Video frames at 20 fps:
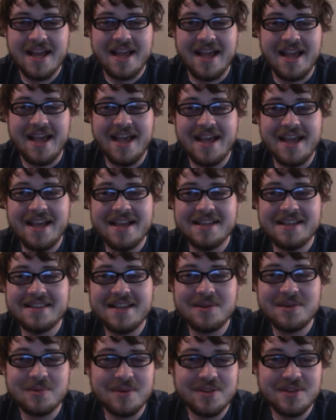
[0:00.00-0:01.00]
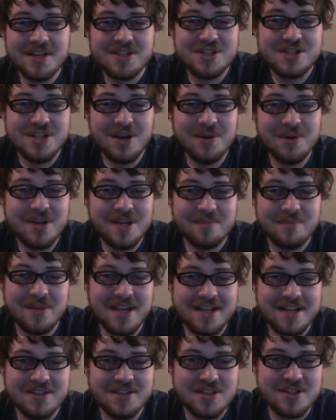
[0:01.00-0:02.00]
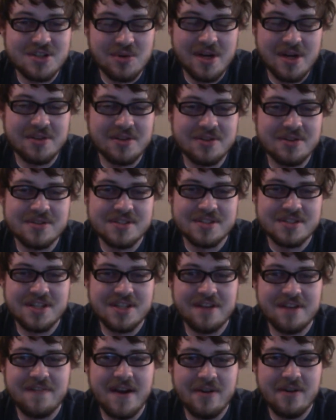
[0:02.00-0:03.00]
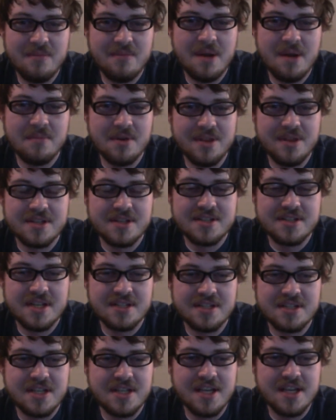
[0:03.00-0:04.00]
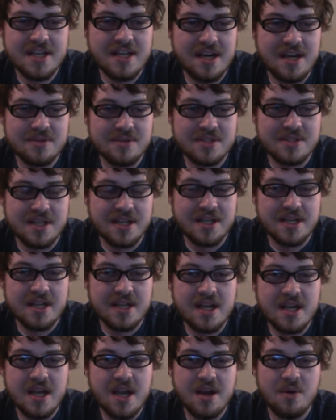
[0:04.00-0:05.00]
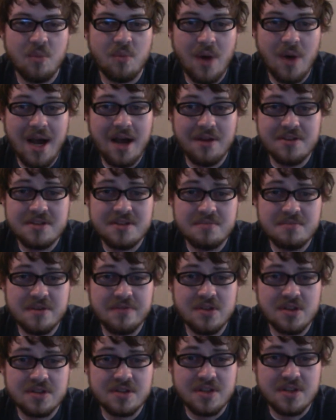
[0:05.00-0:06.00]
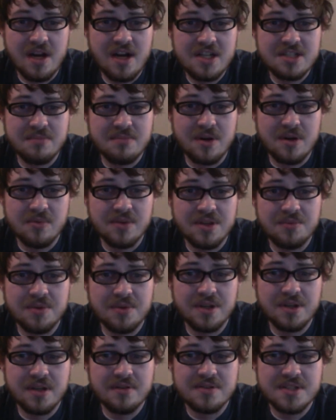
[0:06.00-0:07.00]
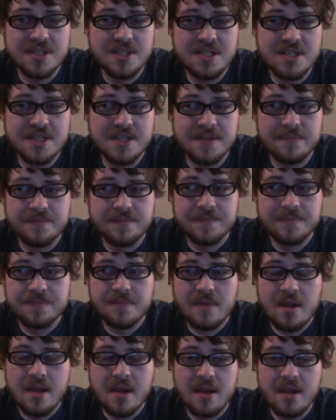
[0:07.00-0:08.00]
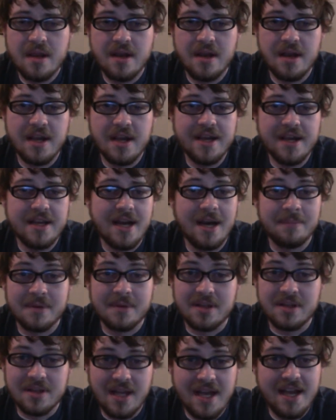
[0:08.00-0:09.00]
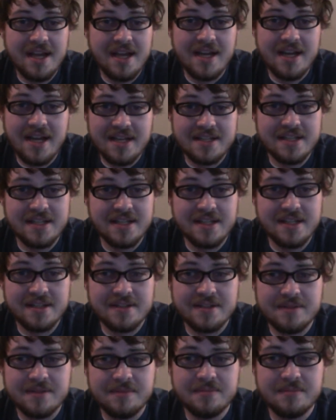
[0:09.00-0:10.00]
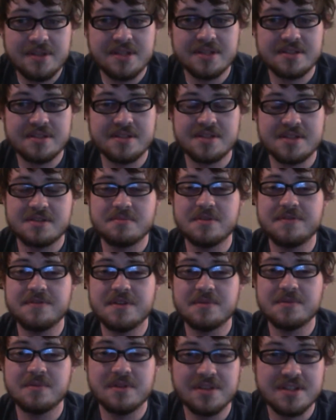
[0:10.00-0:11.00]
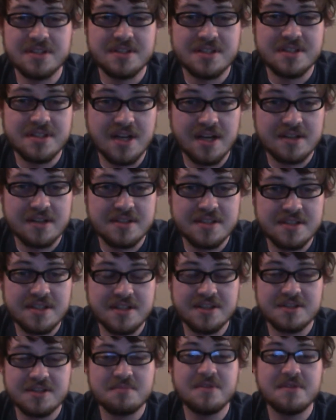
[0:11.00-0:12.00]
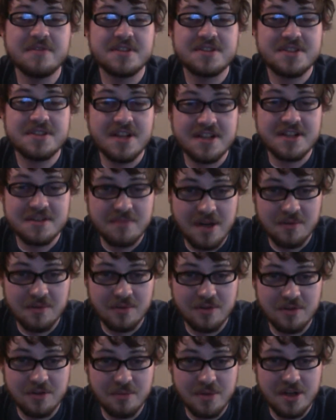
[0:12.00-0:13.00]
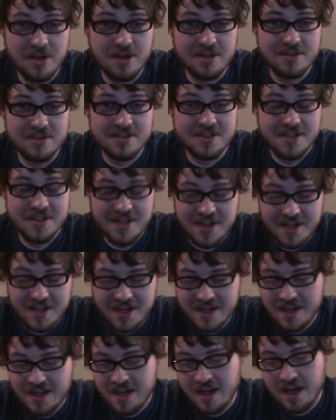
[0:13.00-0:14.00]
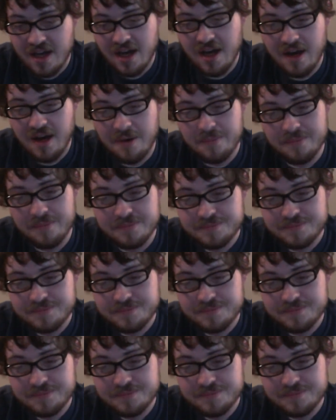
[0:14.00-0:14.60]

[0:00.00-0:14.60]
And they showed him like in the trailers and stuff. I remember this as a kid. I was like, wow, this movie looks awesome. I really want to go see it. And I'm glad I didn't, because this movie really sucks. This movie sucks my roller balls. I'm